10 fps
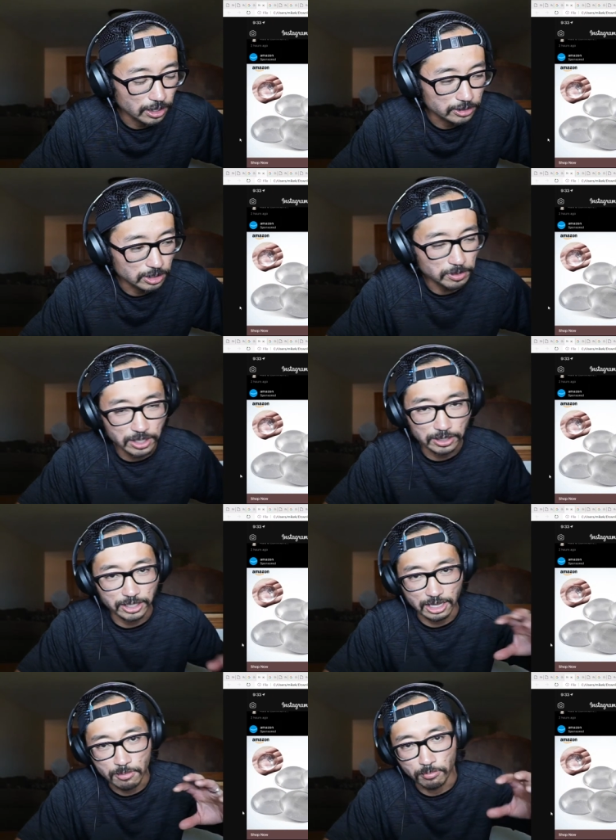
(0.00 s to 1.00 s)
something
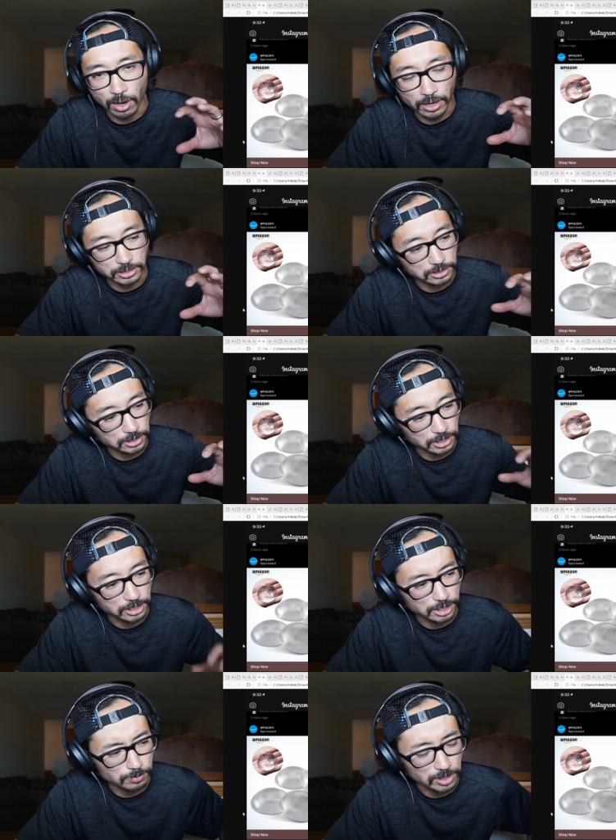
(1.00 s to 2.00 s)
like embossed in
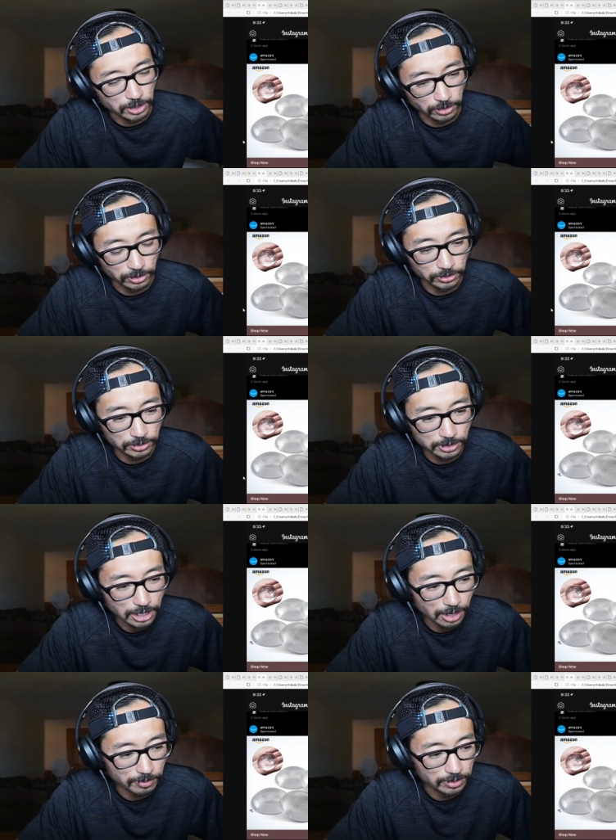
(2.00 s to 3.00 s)
this material on the
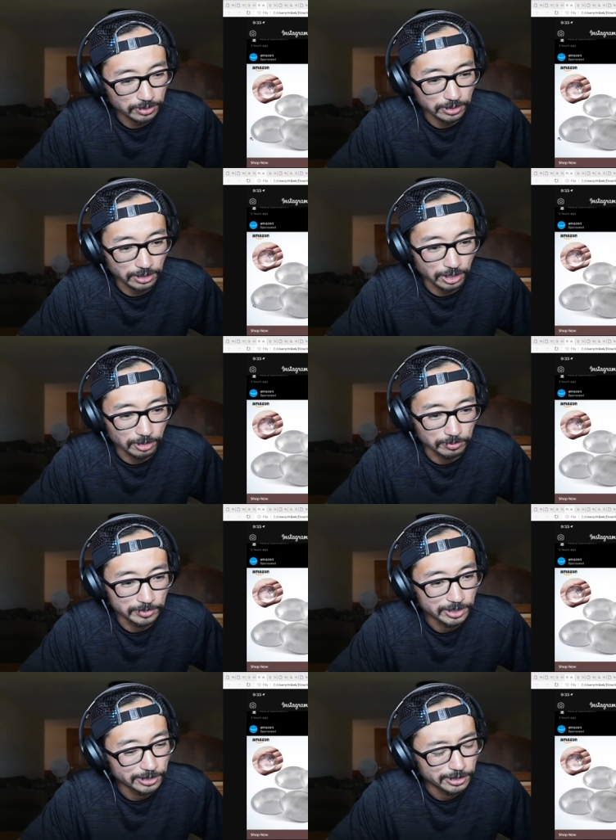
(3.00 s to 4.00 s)
top
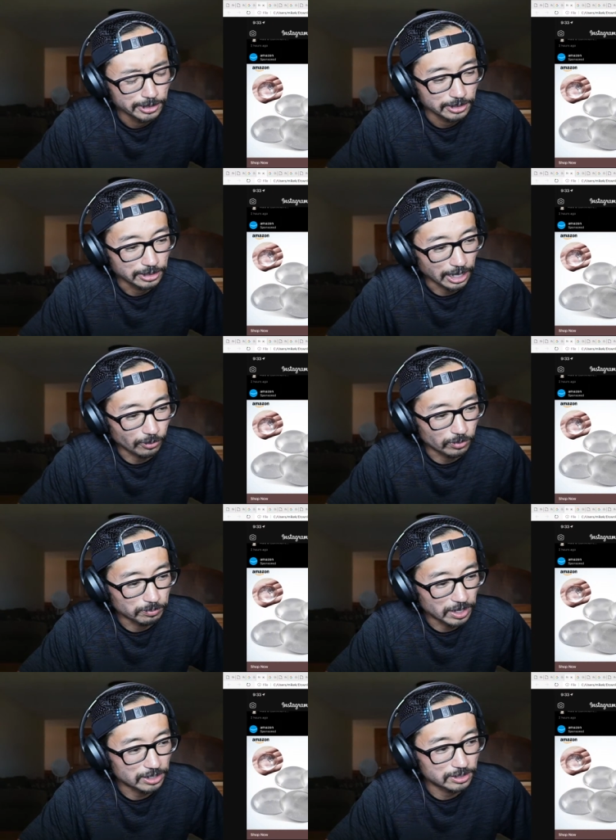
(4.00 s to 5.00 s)
that
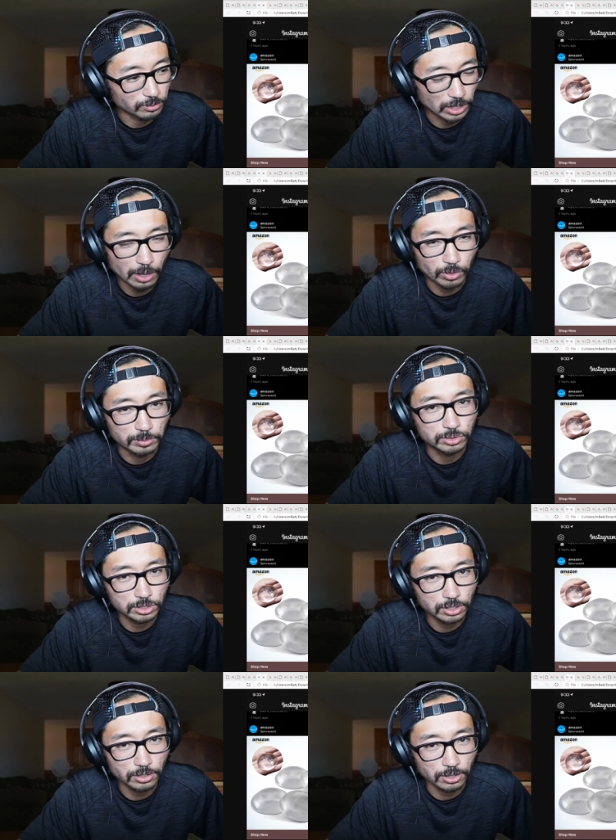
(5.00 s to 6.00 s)
would
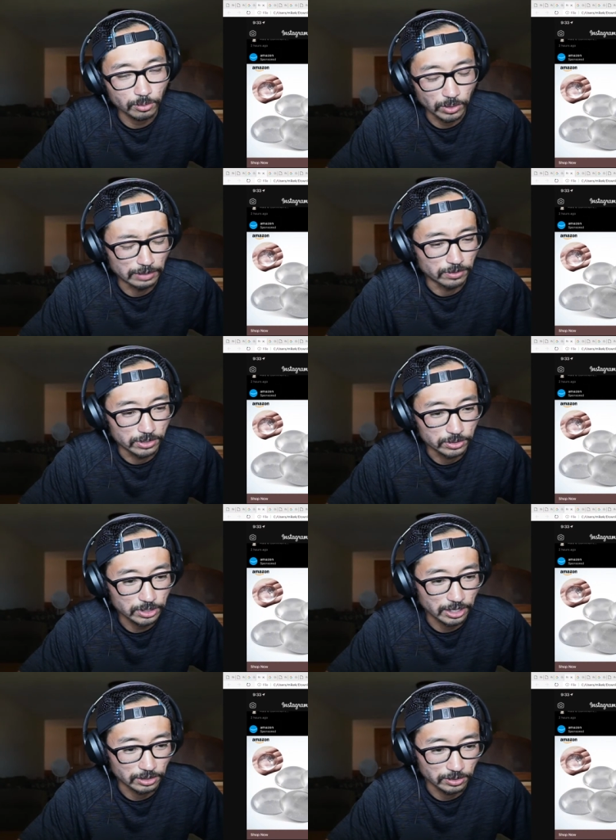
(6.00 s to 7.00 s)
obscure whatever you're
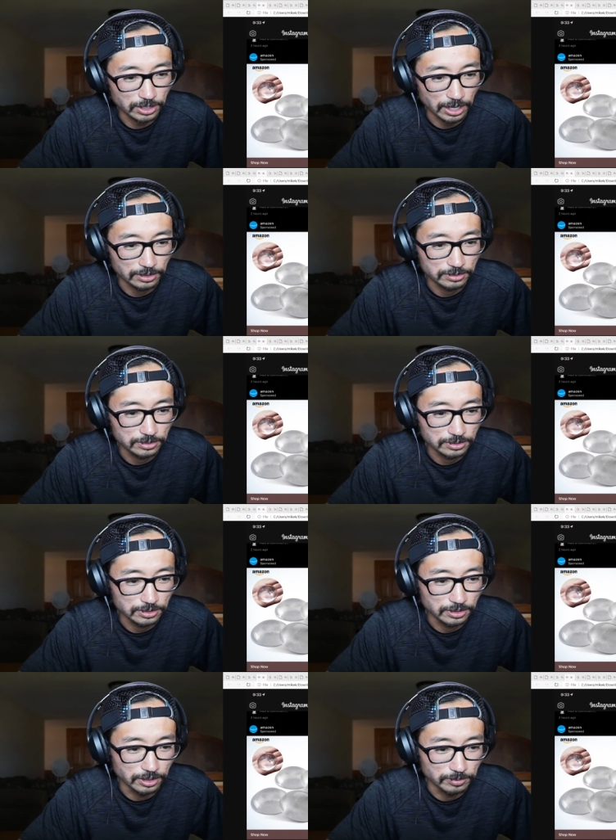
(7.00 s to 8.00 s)
trying to look at,
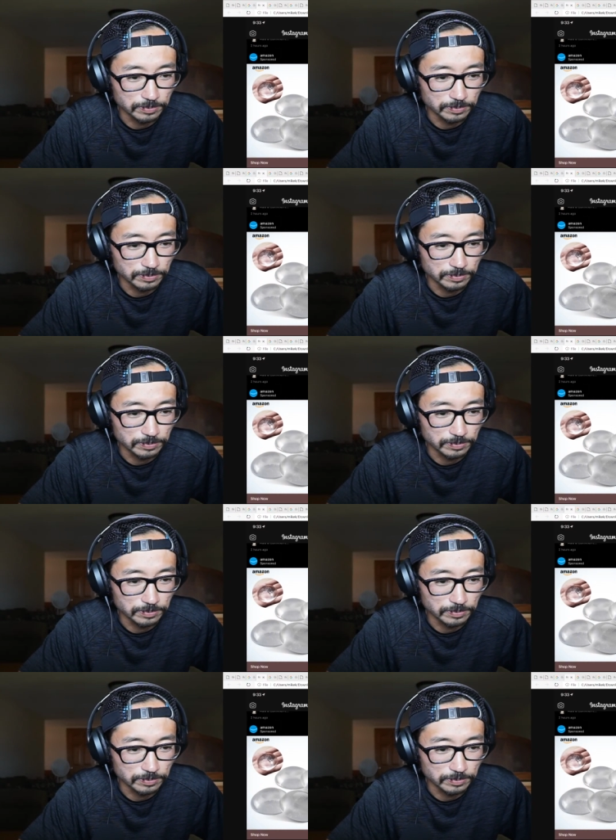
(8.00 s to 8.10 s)
you know.